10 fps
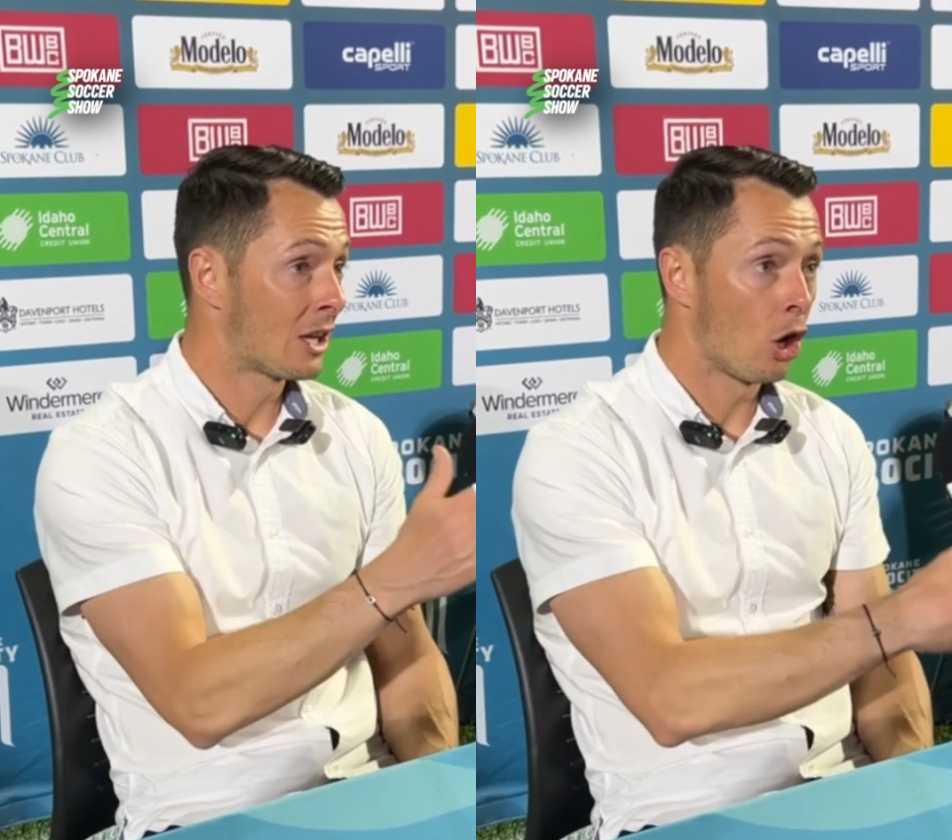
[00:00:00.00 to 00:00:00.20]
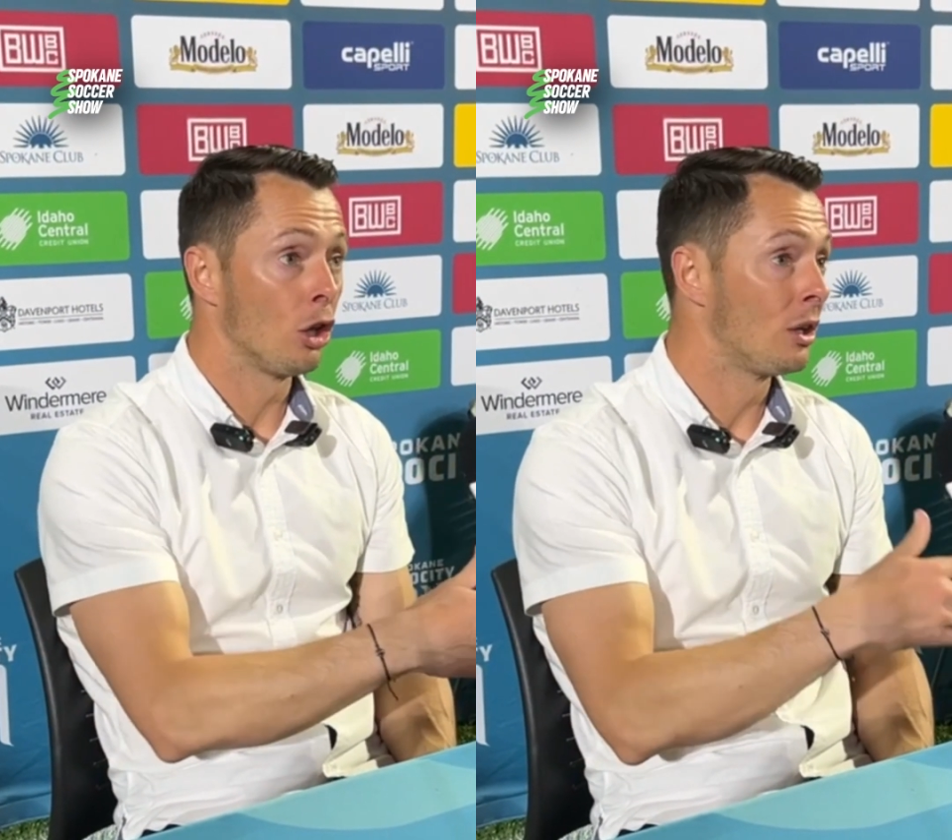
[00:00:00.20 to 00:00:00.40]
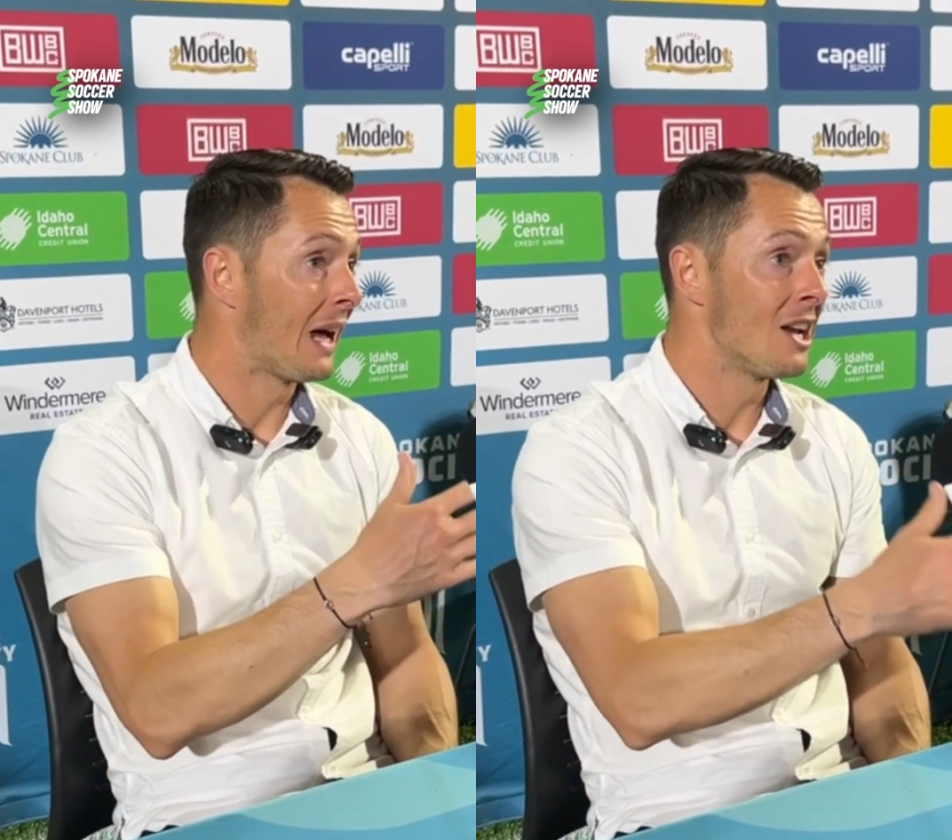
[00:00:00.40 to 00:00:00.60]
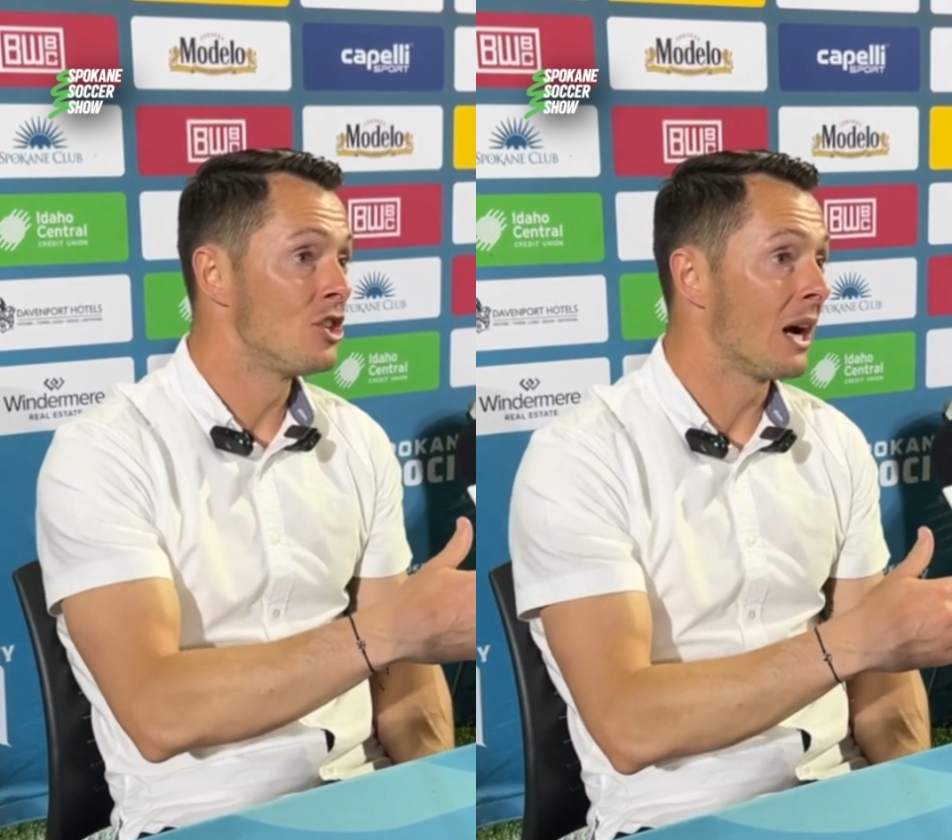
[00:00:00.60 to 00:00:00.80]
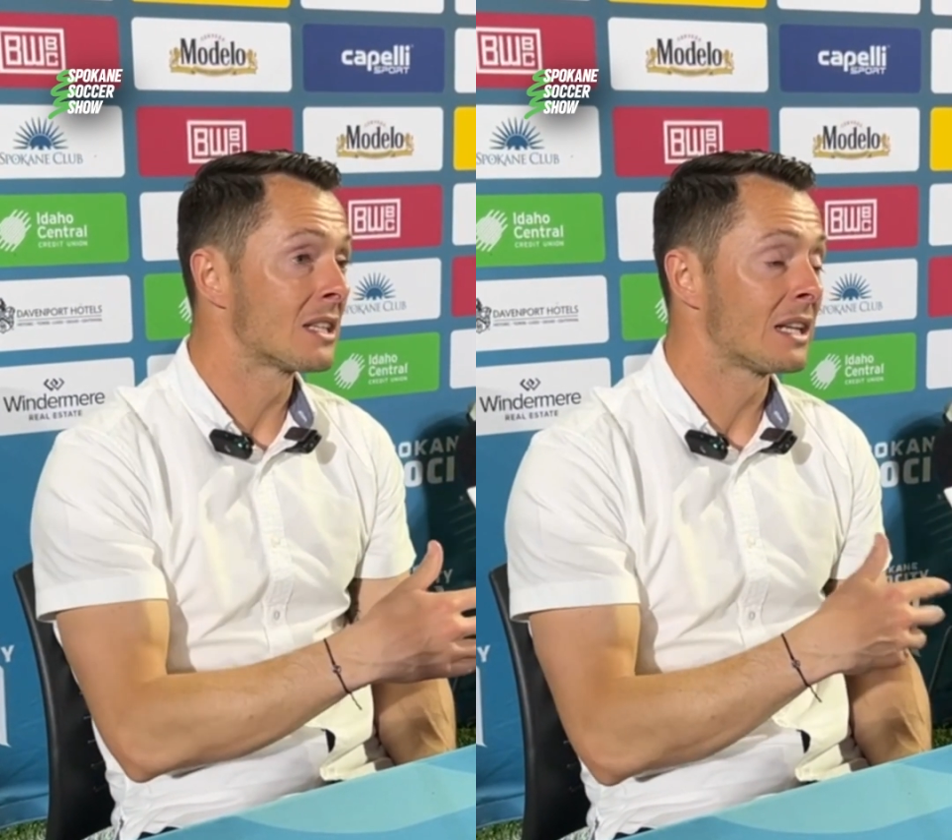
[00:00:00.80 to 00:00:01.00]
Colin and
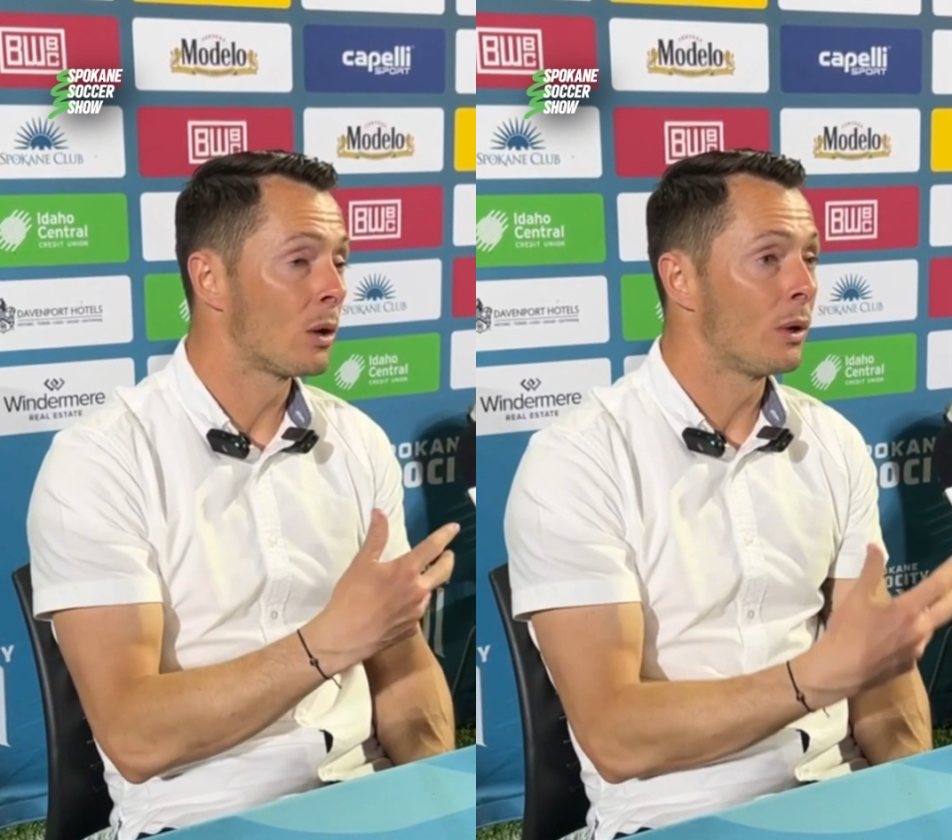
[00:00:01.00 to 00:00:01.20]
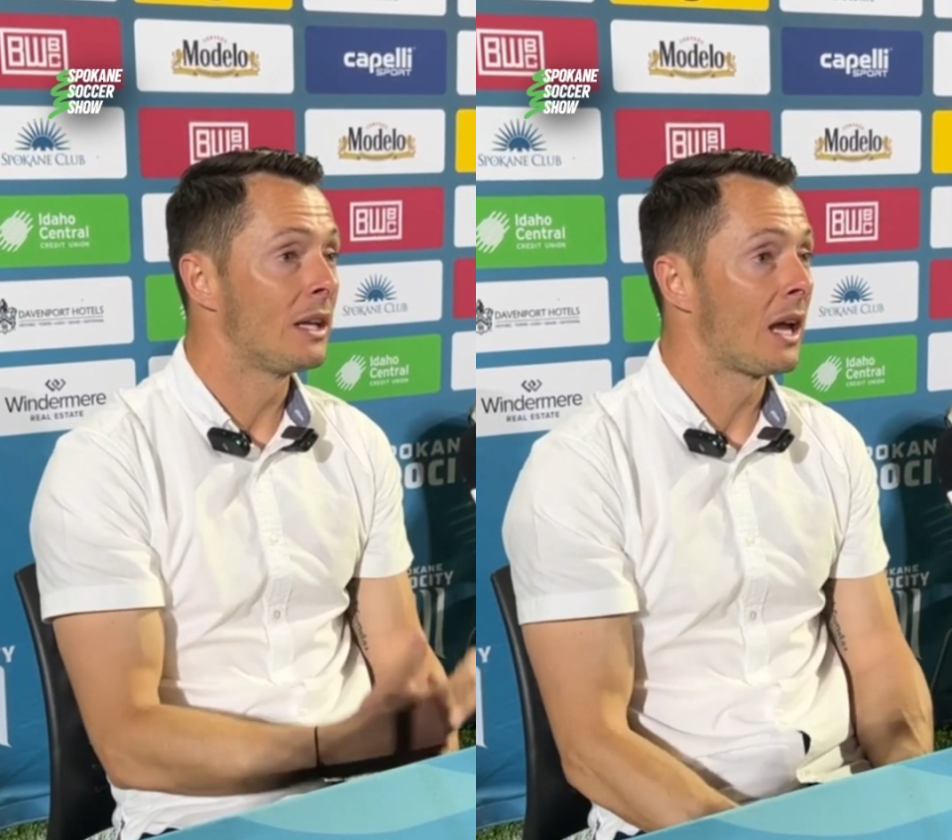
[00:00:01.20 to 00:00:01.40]
Jack tonight when he